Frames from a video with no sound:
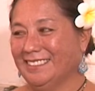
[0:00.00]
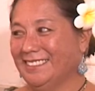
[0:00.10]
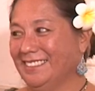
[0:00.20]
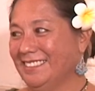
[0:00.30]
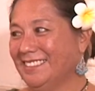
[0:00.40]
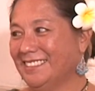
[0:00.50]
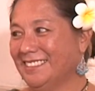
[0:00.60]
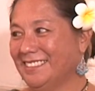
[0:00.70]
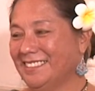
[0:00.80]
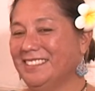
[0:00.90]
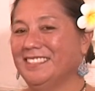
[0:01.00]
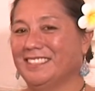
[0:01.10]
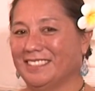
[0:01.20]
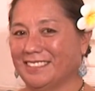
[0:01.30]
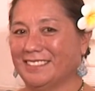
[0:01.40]

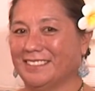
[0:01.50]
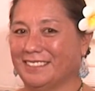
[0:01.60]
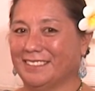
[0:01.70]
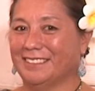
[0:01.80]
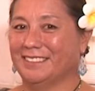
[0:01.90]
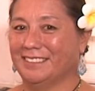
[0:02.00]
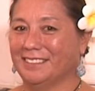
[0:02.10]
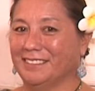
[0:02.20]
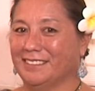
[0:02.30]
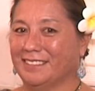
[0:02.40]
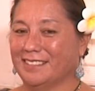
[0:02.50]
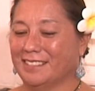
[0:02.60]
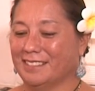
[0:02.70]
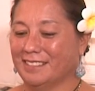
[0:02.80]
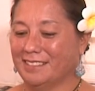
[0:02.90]

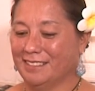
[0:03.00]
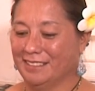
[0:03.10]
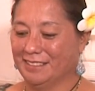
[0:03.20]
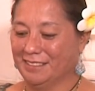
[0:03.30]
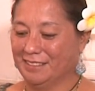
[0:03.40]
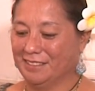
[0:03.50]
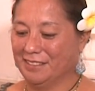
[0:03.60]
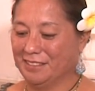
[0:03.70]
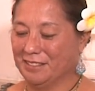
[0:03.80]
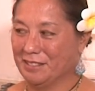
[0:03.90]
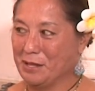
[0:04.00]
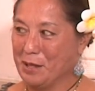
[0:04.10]
(silent)